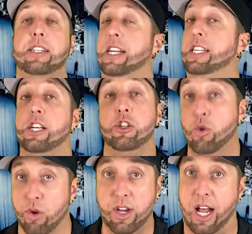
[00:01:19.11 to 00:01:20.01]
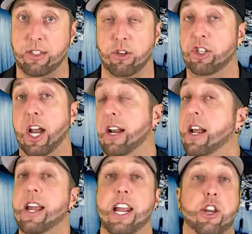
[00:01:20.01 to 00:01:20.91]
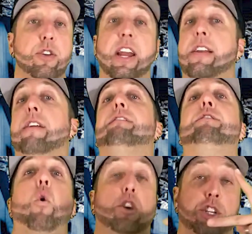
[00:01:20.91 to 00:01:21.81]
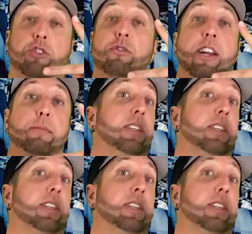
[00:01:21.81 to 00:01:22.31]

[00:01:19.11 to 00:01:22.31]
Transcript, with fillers: It's a dual nozzle jet and you get four streams.